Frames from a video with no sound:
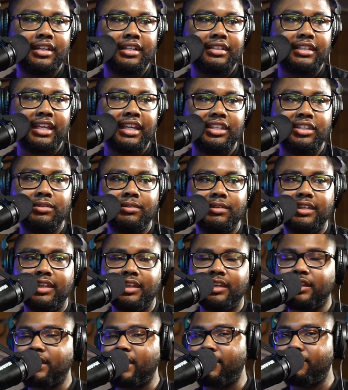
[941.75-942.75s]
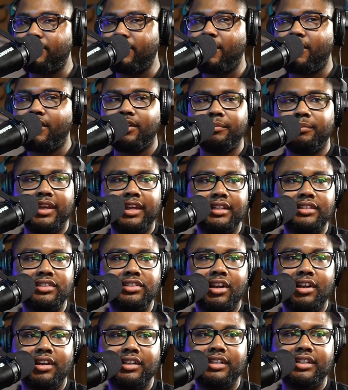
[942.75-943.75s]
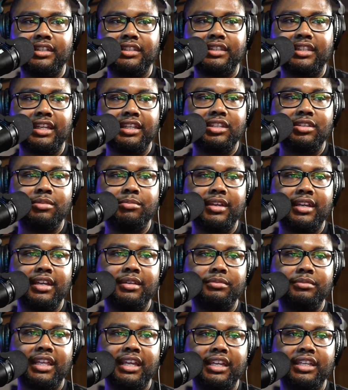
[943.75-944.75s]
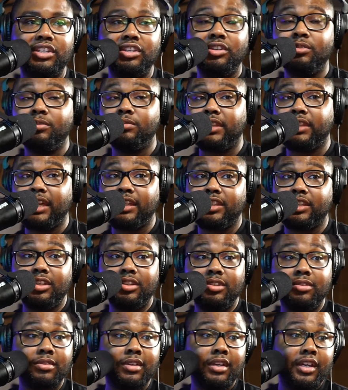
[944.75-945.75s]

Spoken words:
Thank you again, Kevin Hall. Man, it's all good. Thank you, man. Thank you. Thank you.